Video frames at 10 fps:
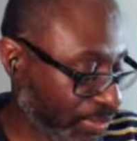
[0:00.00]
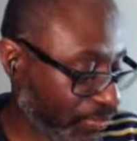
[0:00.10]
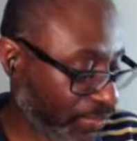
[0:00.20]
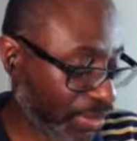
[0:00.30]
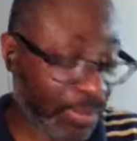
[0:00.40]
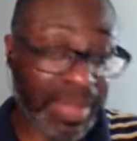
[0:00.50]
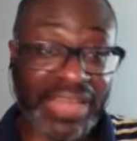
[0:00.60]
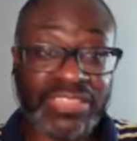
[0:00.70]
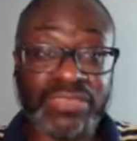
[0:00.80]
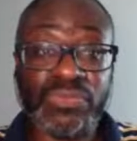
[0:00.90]
Well,
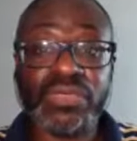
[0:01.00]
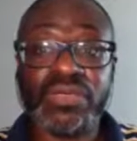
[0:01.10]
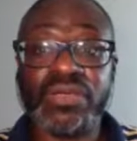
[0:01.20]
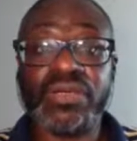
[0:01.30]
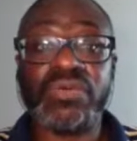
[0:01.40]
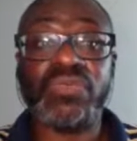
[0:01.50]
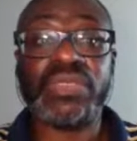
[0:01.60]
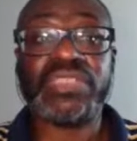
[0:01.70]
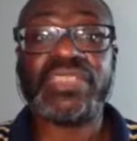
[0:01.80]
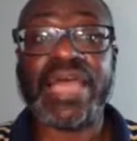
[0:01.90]
imagine
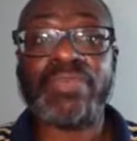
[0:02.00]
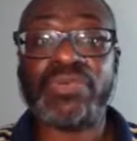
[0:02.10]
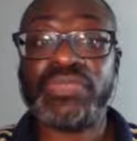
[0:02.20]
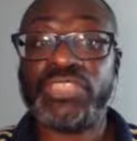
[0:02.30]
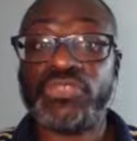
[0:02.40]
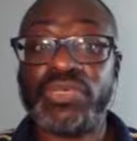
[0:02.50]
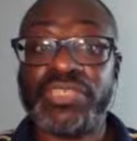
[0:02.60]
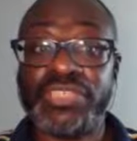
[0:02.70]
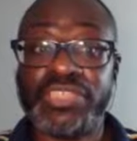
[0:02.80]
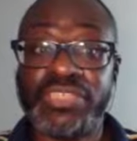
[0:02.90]
what just happened with
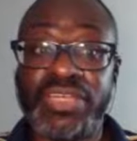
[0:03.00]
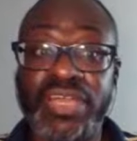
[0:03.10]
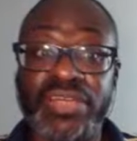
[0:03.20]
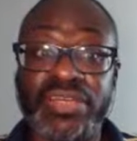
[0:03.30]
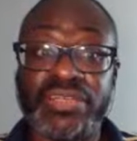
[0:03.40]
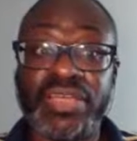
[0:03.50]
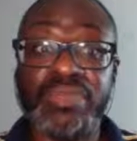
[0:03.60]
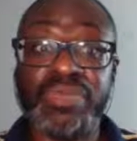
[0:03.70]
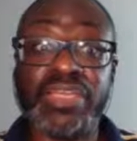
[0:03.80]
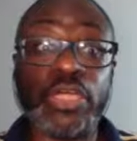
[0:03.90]
George here.
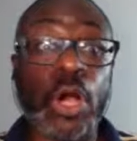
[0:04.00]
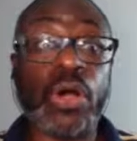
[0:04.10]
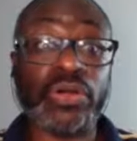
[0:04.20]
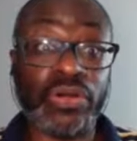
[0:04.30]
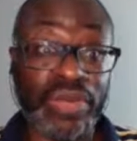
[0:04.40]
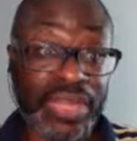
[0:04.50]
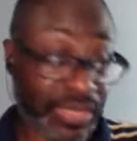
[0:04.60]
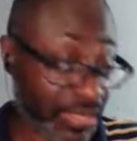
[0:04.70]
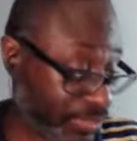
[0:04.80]
He'd be gone already.